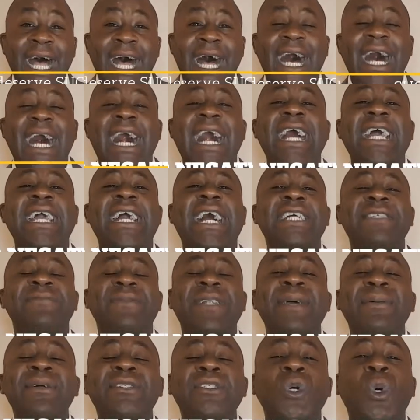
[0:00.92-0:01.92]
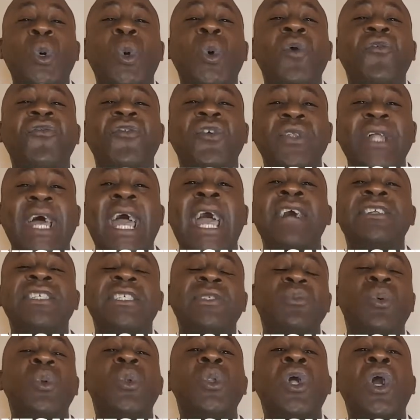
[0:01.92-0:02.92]
Hi guys, my name is Awful
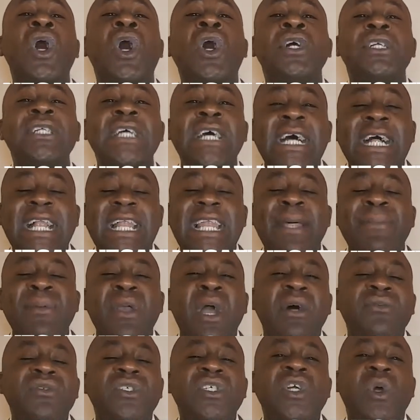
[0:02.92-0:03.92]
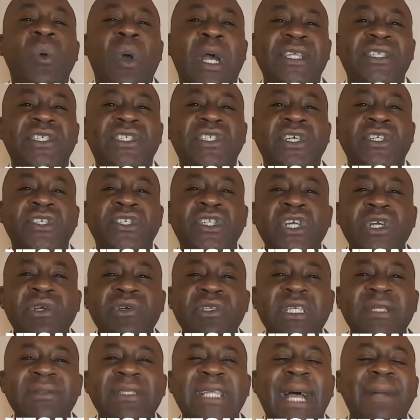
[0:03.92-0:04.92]
Edward Walcott. Let me ask you a question. Do you
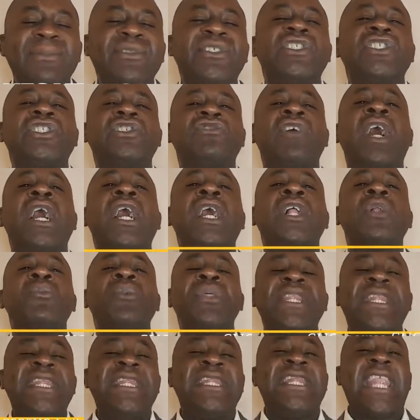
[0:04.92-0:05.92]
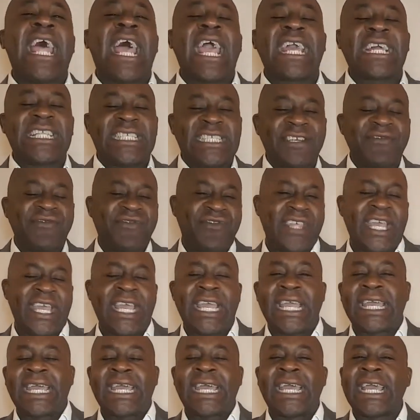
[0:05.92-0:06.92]
sometimes struggle with negative
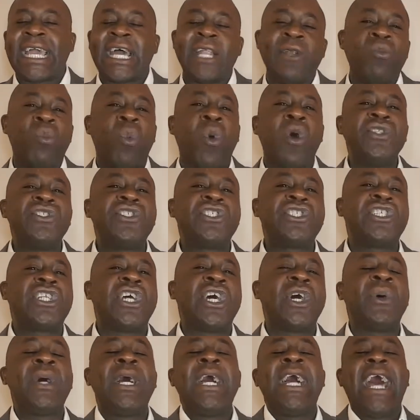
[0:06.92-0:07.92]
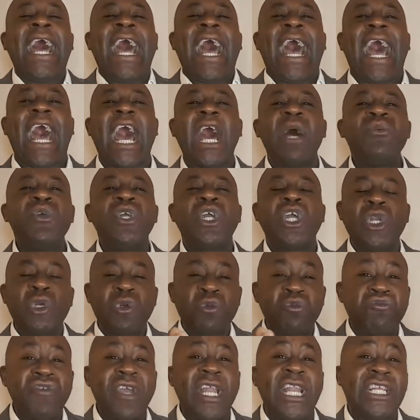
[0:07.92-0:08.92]
thinking and want to know how you
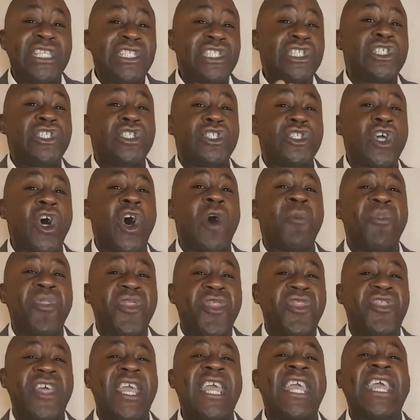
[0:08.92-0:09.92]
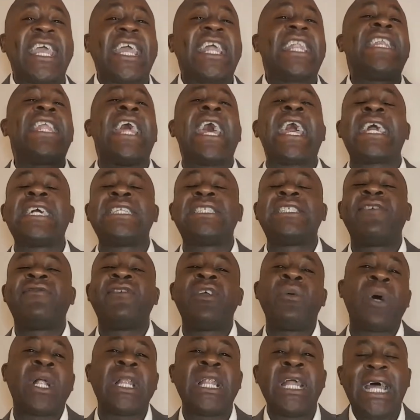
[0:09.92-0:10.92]
can really stop thinking negatively?
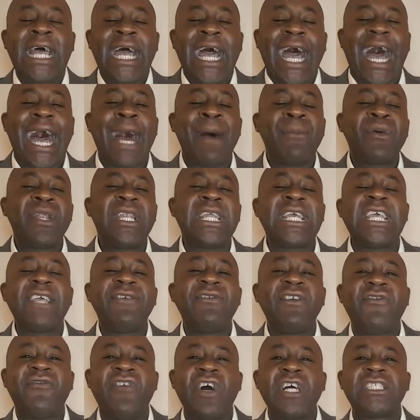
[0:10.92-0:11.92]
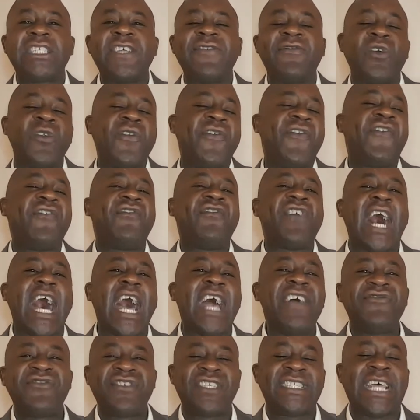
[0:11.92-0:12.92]
Well, I'm going to give you first of all
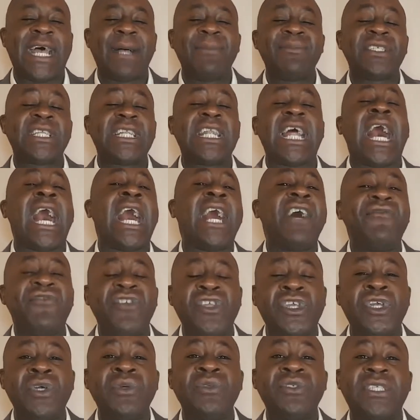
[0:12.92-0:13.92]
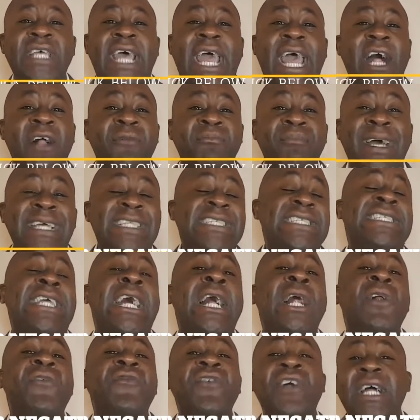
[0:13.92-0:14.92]
5 steps that I've used to help
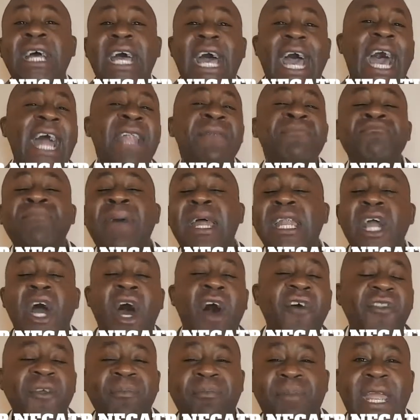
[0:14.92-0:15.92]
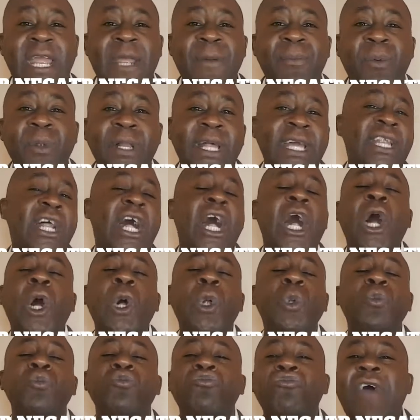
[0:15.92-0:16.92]
myself and many other people in a
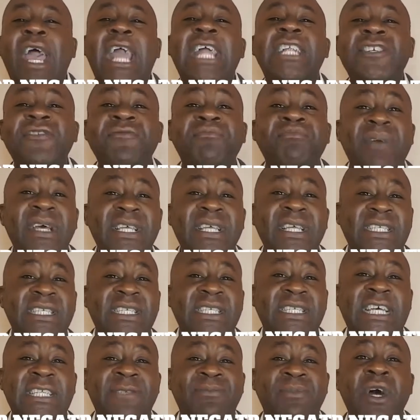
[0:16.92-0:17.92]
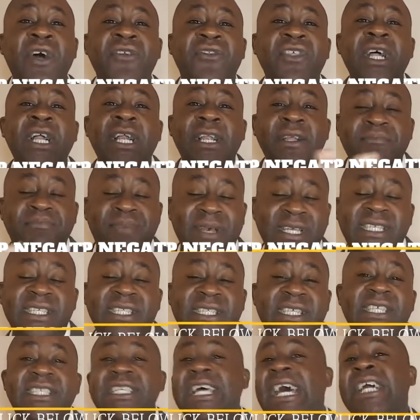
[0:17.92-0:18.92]
whole range of businesses, both
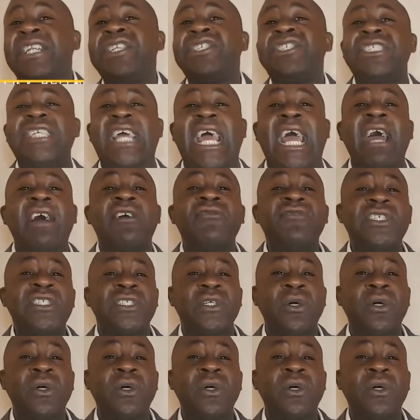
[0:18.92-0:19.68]
businesses and charities